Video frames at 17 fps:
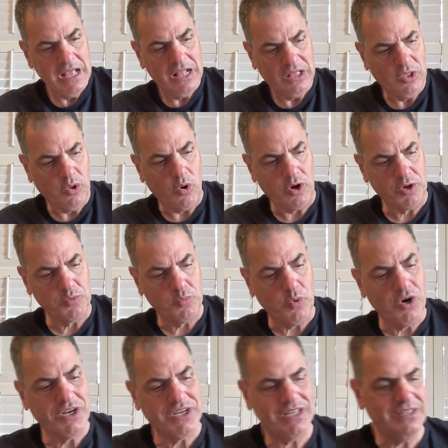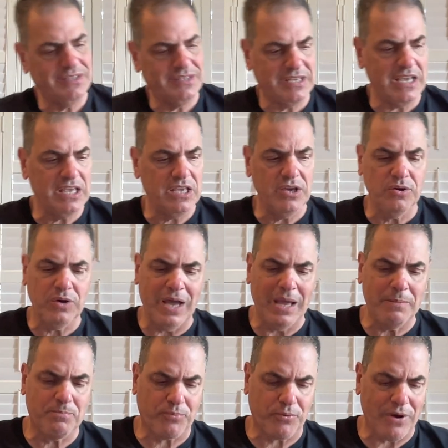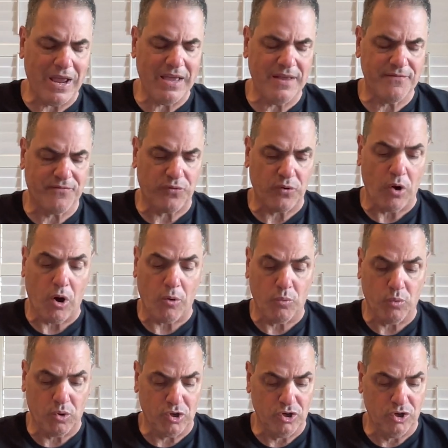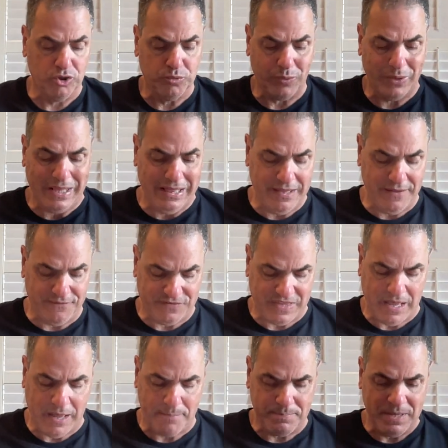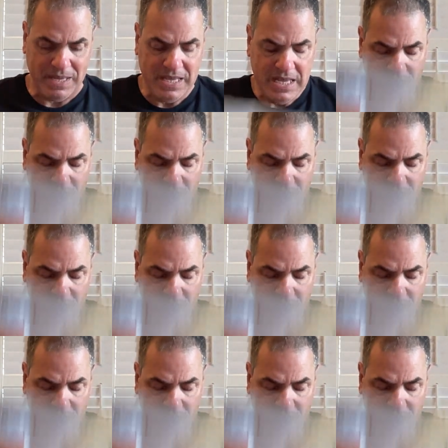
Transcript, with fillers: Lord, we'll continue in praying for our world. We lift up